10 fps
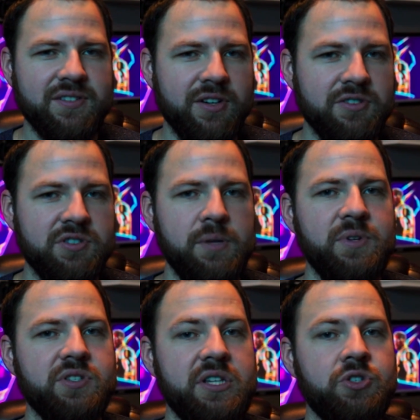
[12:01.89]
There are some
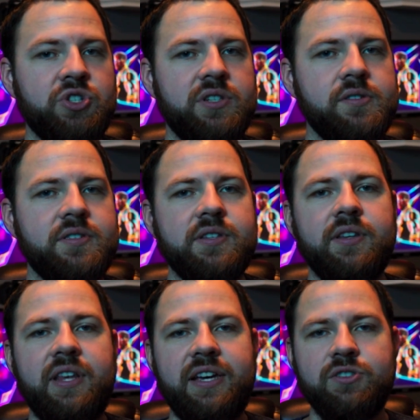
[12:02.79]
extensions
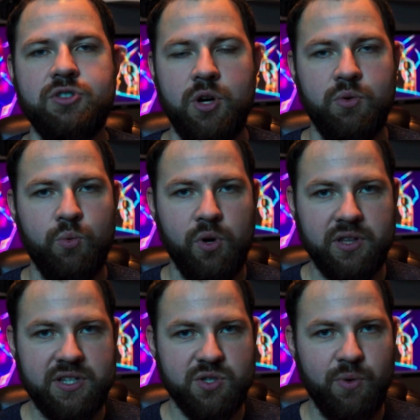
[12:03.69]
that don't
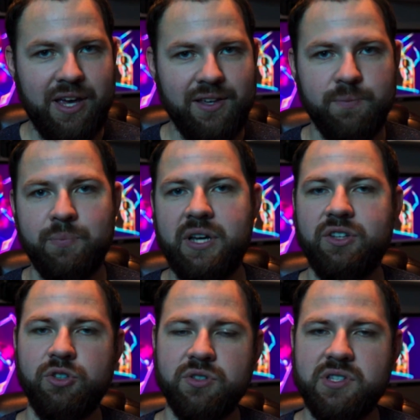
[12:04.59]
work this way, but
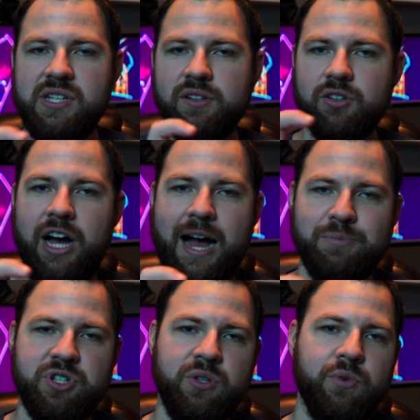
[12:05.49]
you'll see a little
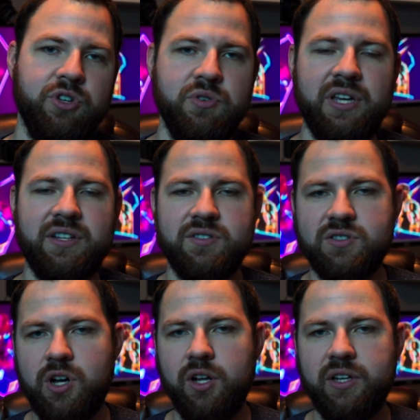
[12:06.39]
option where you can
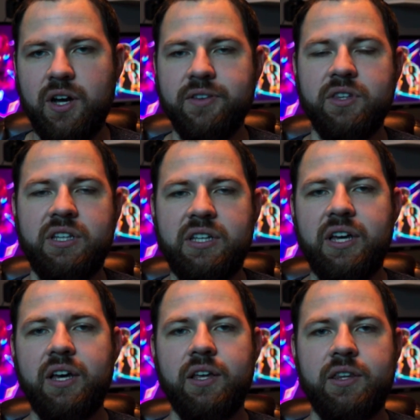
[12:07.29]
install it on the
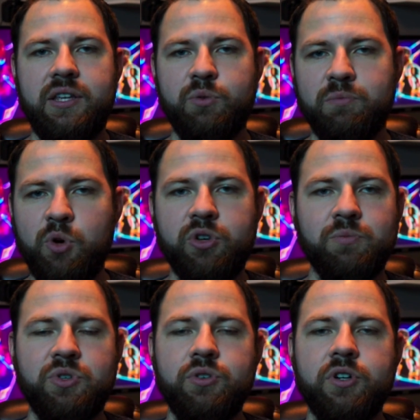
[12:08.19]
remote
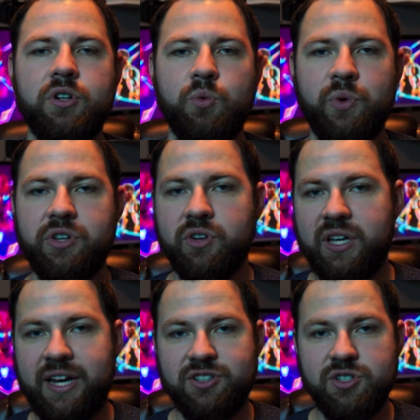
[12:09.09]
computer when you're
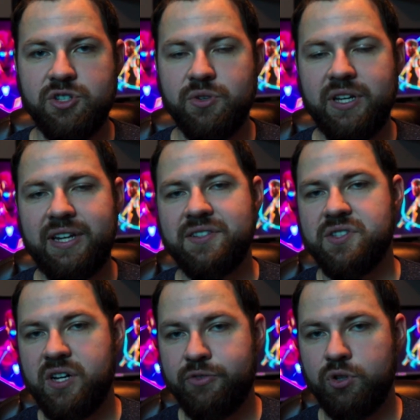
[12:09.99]
connected to it
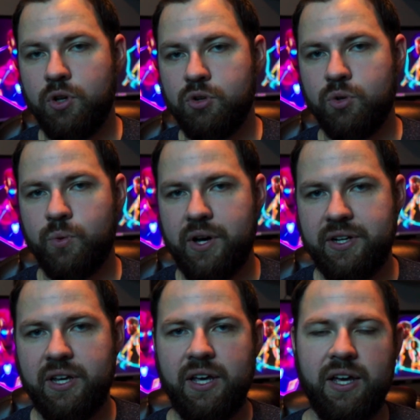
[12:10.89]
instead of your local
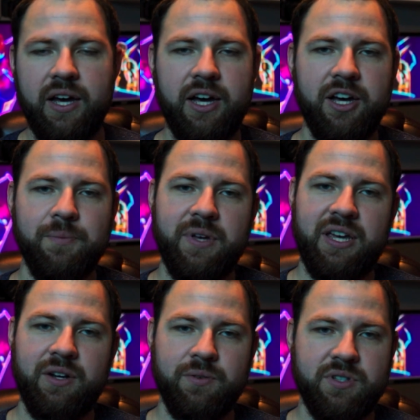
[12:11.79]
one.
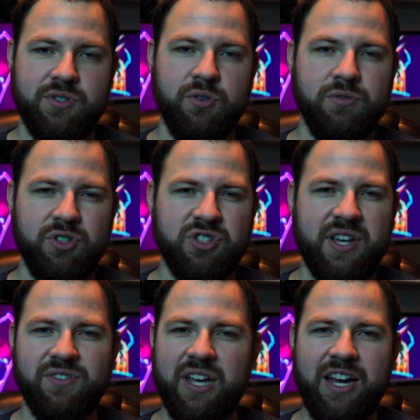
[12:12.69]
And so you'll just
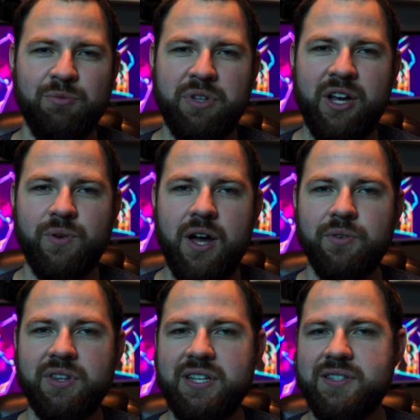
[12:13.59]
have to kind of play around
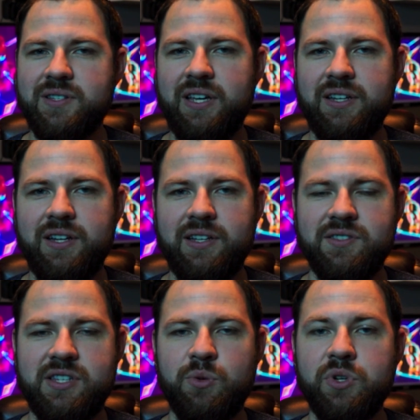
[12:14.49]
with this and
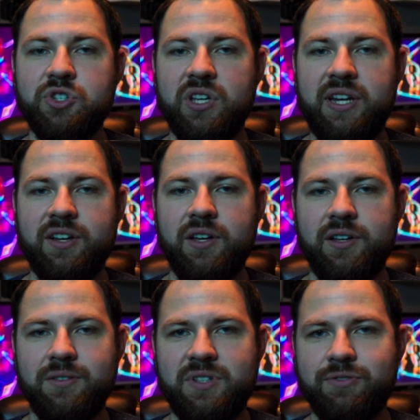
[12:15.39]
see which
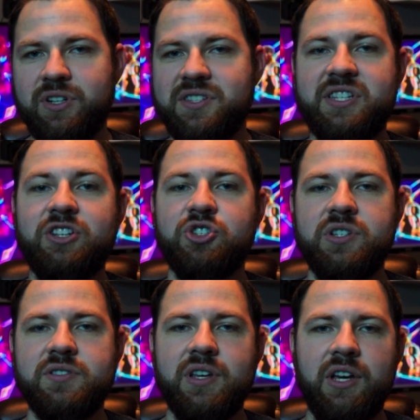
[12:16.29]
different
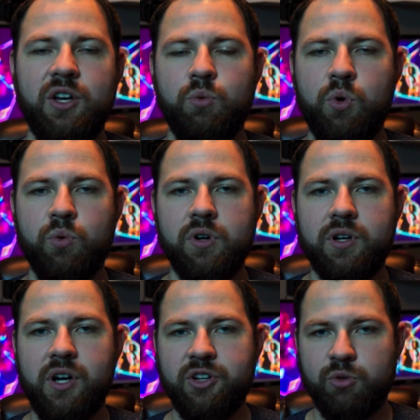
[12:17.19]
extensions will
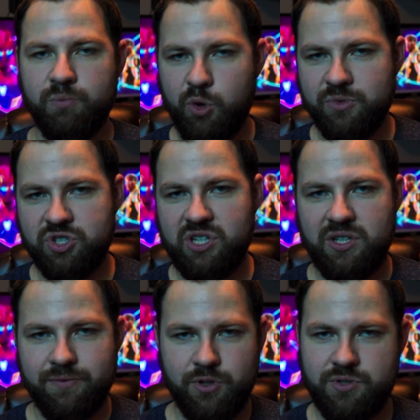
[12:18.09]
work on your remote
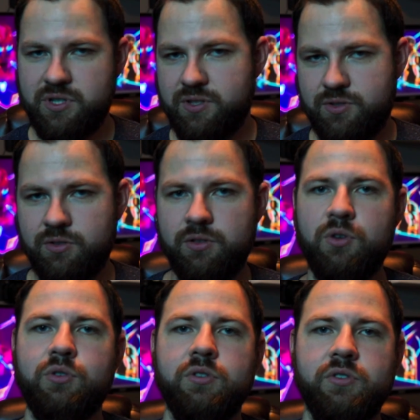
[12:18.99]
machine versus your
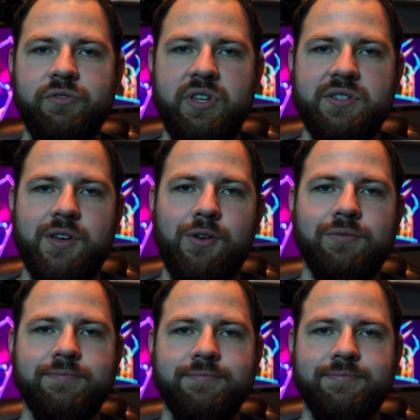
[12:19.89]
local VS Code.
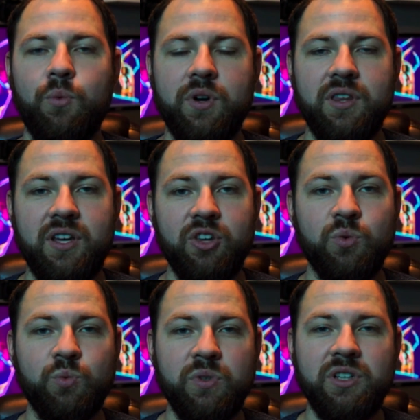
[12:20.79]
One of the other
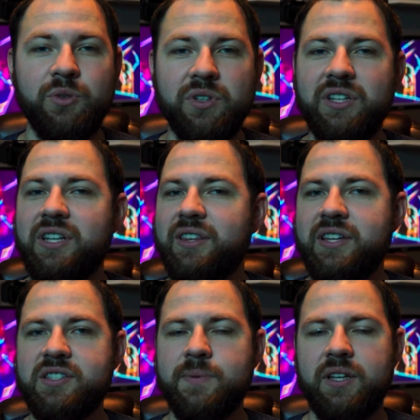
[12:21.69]
really neat
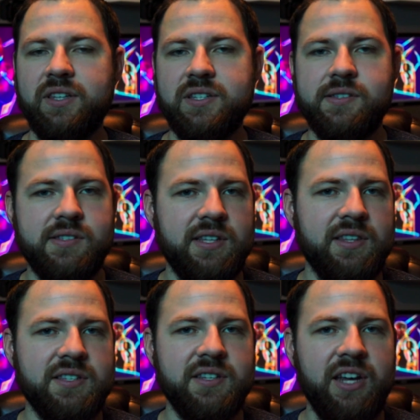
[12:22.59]
things about this is that
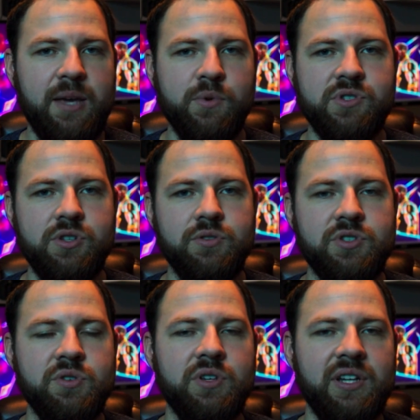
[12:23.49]
this enables you
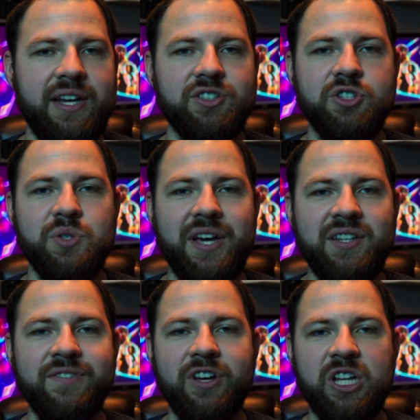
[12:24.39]
to connect to
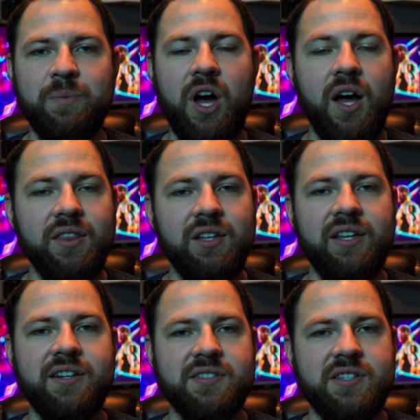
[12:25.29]
and develop on the
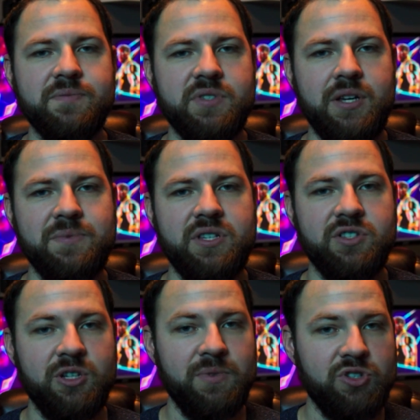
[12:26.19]
Linux
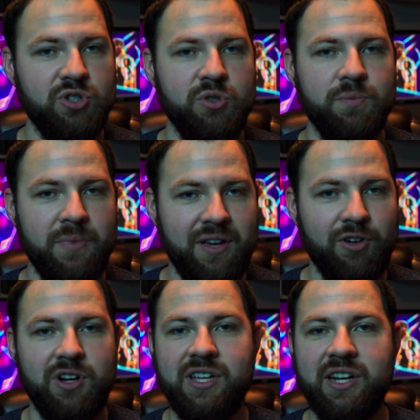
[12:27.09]
subsystem that you may have
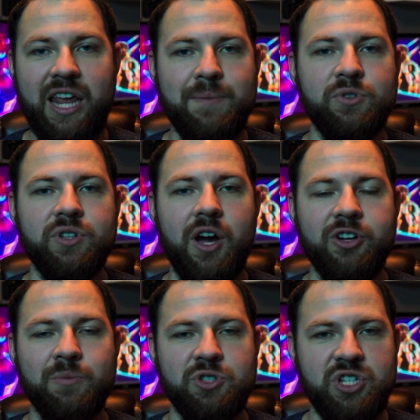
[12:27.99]
already enabled
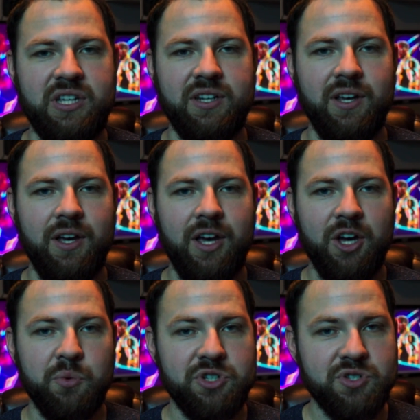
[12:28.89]
on your machine,
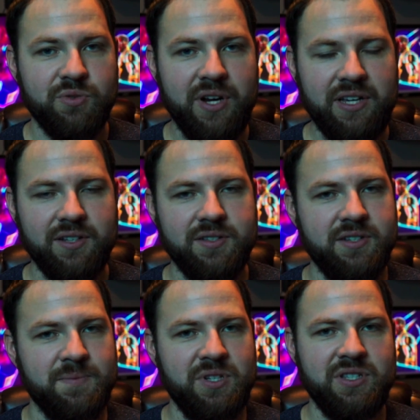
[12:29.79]
which is great, because
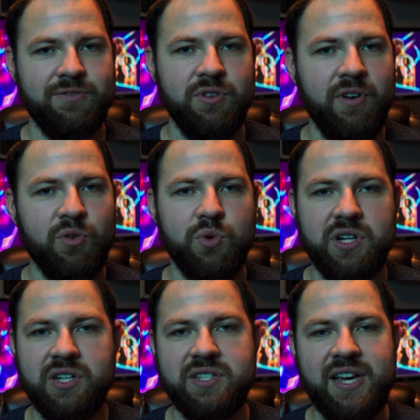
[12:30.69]
this means if you've ever
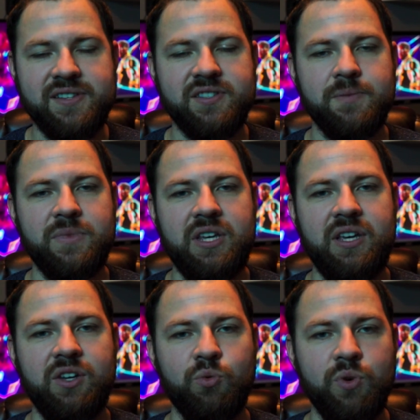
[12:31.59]
wanted to test
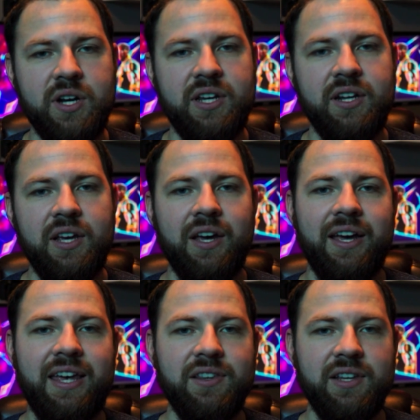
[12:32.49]
something and run it
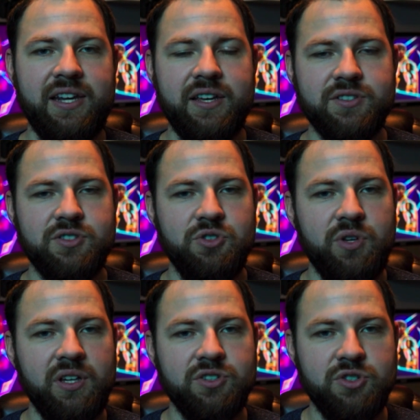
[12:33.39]
in Linux, you
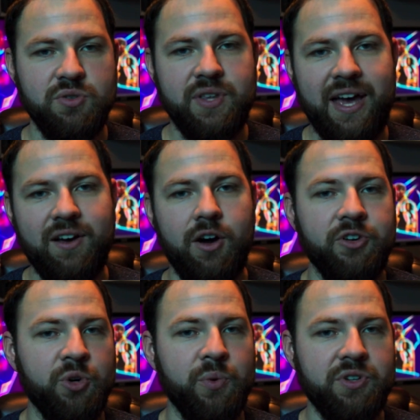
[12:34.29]
can do that on
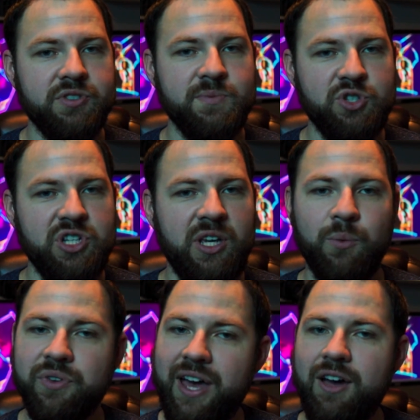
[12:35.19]
your Windows
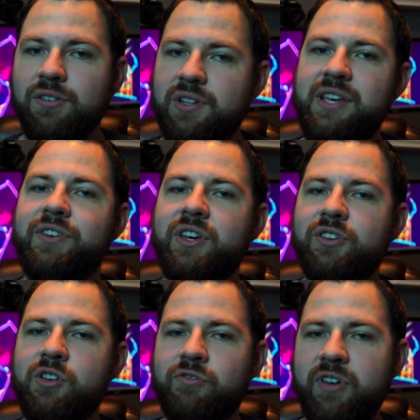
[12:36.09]
machine without
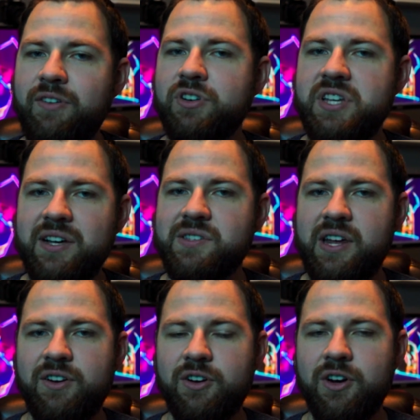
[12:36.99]
leaving your favorite text
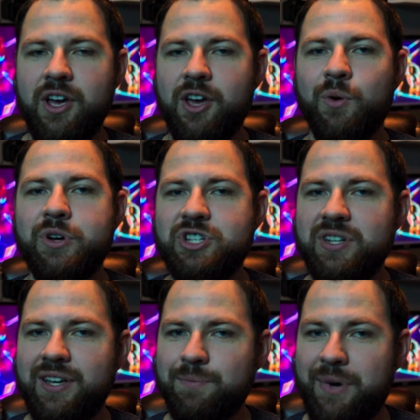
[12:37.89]
editor, which
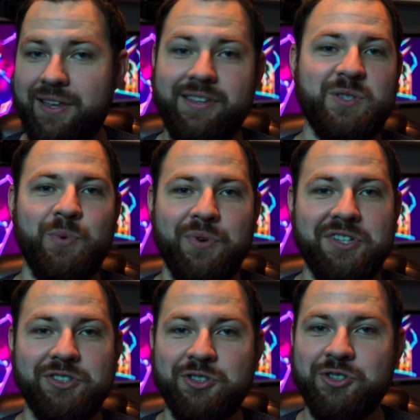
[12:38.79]
by this
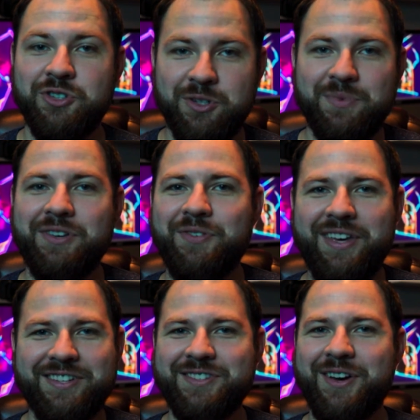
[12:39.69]
point should be
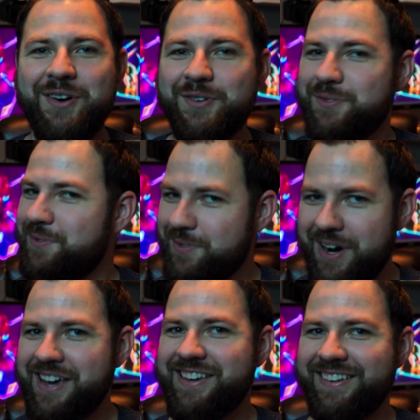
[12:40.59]
VS Code,
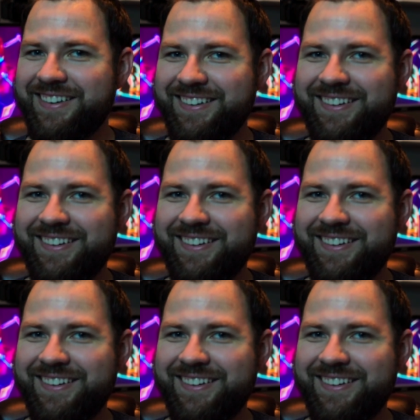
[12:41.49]
right?